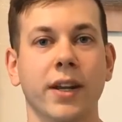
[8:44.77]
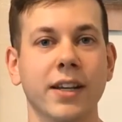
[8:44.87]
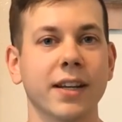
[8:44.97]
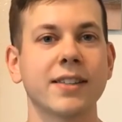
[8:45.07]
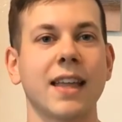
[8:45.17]
and
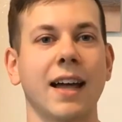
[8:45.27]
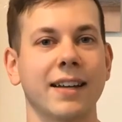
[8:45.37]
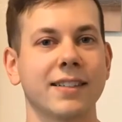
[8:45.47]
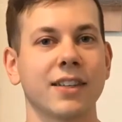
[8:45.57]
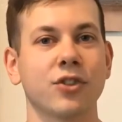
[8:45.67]
he does that,
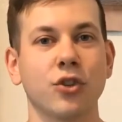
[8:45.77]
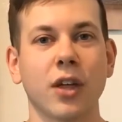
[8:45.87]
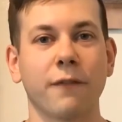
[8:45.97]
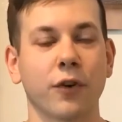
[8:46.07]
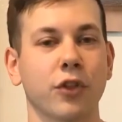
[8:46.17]
and he says to do
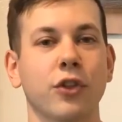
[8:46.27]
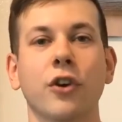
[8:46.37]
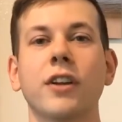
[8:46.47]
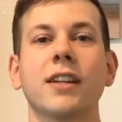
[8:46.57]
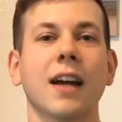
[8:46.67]
that for
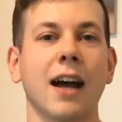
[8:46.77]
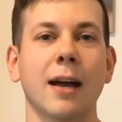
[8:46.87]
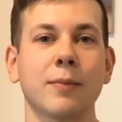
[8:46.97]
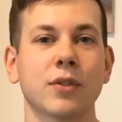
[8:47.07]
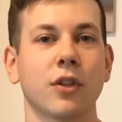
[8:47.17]
30
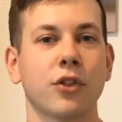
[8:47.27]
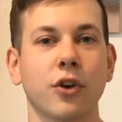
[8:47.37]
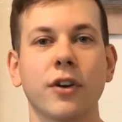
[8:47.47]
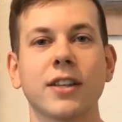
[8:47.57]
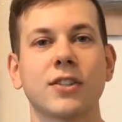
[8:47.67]
times,
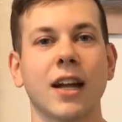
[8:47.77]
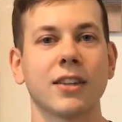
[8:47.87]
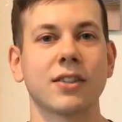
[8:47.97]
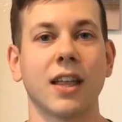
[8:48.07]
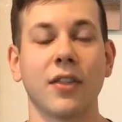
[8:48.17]
30
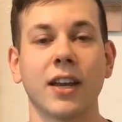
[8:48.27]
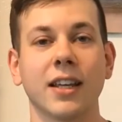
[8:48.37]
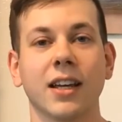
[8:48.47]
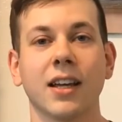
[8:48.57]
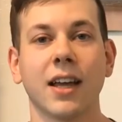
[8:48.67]
sets, and then
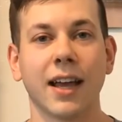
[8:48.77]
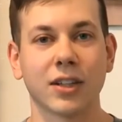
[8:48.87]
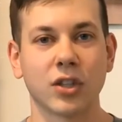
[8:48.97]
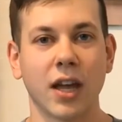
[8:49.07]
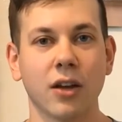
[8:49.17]
he
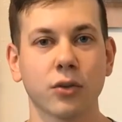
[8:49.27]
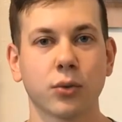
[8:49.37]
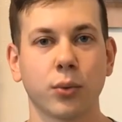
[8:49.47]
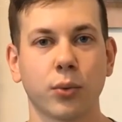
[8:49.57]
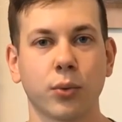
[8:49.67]

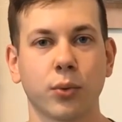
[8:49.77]
exhales,